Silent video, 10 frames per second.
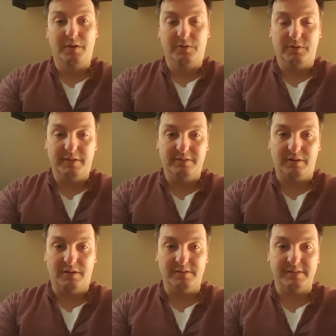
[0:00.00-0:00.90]
So these
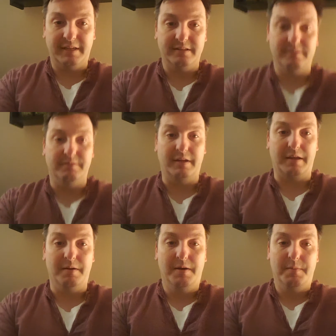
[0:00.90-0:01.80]
are all signs of
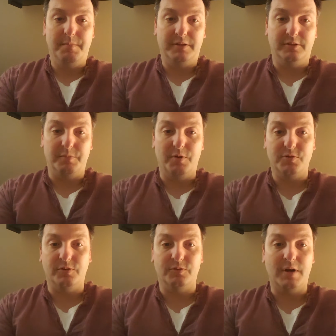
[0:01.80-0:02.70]
like mental
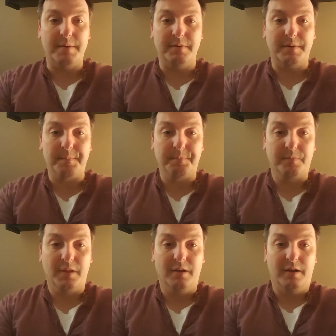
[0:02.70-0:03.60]
emotional trauma
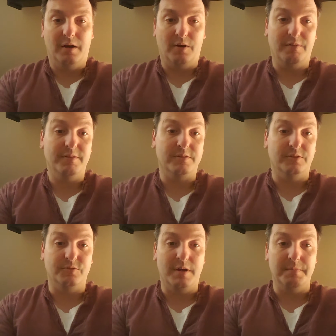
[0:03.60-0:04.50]
or
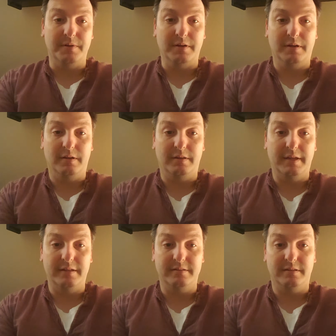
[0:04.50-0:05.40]
physical trauma
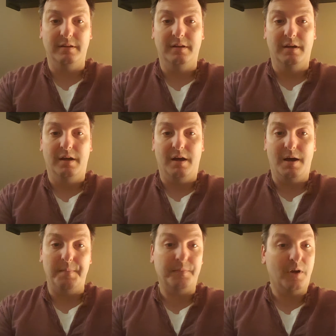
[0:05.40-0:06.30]
that's
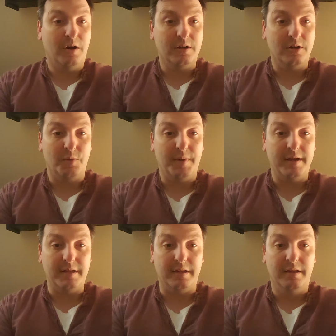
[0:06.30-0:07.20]
caught in our
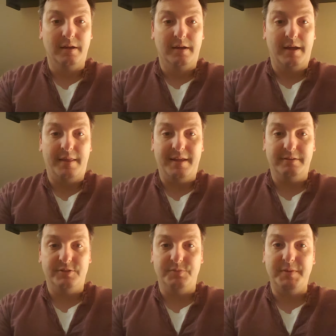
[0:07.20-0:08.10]
body. And
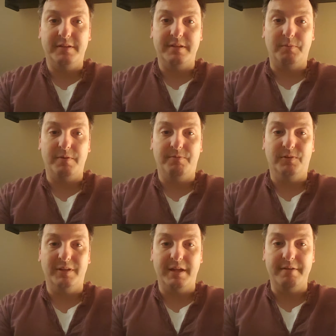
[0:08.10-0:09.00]
that just means that we
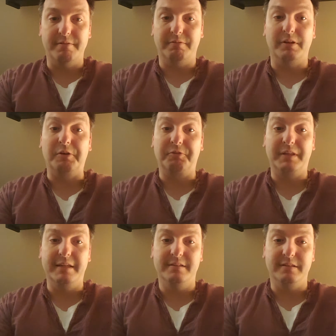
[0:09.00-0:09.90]
fully haven't
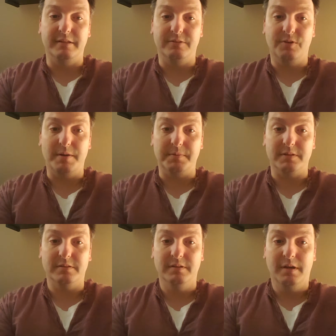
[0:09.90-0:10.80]
released these
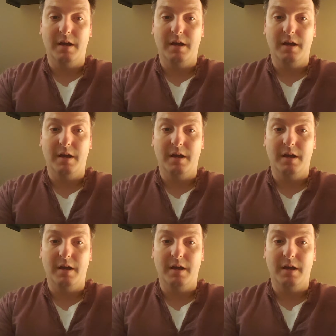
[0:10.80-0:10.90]
traumas.